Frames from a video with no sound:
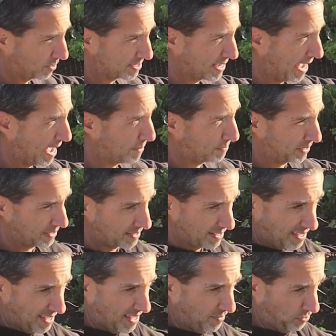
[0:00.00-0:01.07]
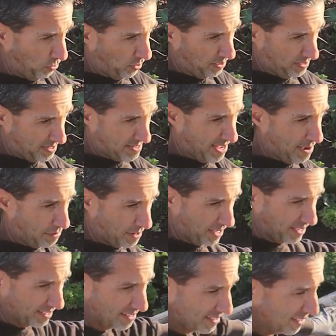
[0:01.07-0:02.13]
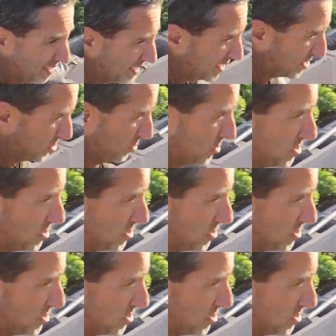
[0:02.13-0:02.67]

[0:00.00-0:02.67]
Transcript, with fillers: what's happened, if Lori looks that way, is you'll